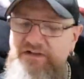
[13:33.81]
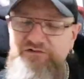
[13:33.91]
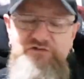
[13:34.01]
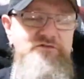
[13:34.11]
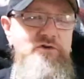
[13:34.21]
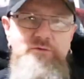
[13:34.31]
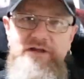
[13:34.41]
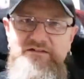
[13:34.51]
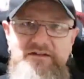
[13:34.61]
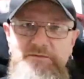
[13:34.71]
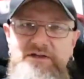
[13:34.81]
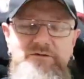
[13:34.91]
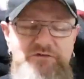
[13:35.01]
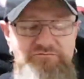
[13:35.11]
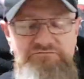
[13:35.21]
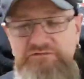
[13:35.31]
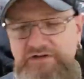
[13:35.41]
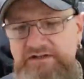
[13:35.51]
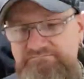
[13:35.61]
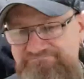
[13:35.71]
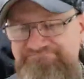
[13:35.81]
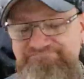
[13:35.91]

They should have called that something else. It really